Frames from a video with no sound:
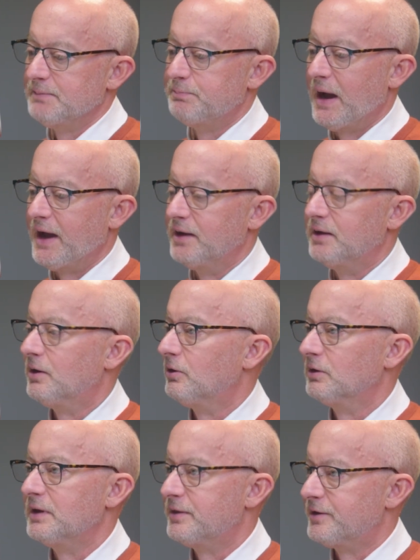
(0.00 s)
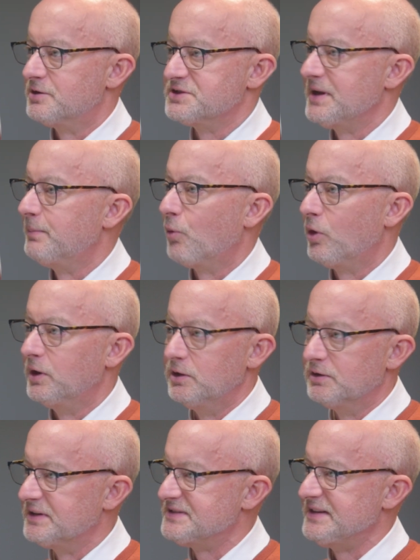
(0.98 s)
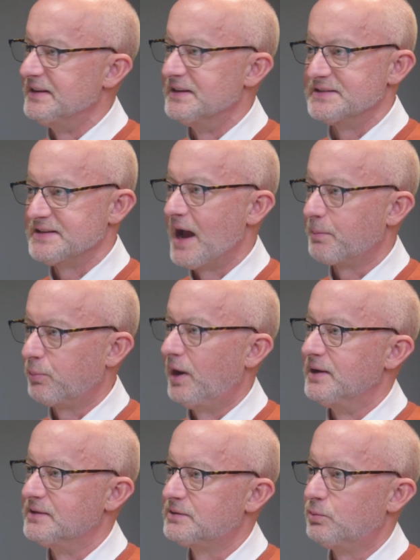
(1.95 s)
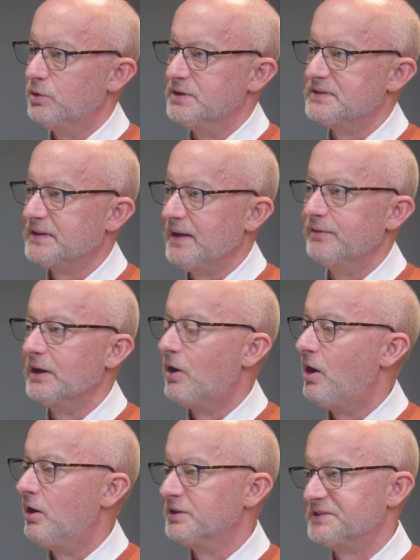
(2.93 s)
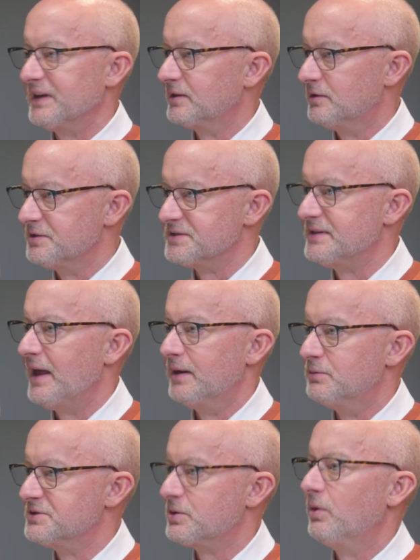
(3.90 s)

by early Thursday morning, you could see the stock price was giving all signals that it was